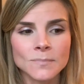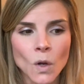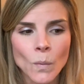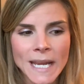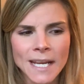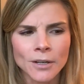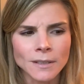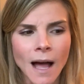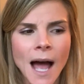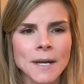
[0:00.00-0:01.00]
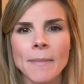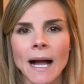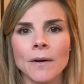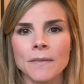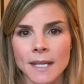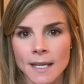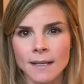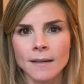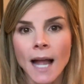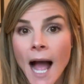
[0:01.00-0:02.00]
We hear a lot about the
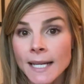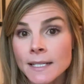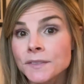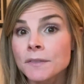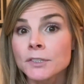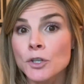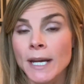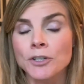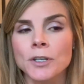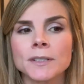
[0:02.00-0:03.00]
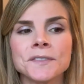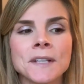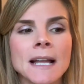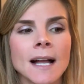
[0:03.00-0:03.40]
kindness of strangers,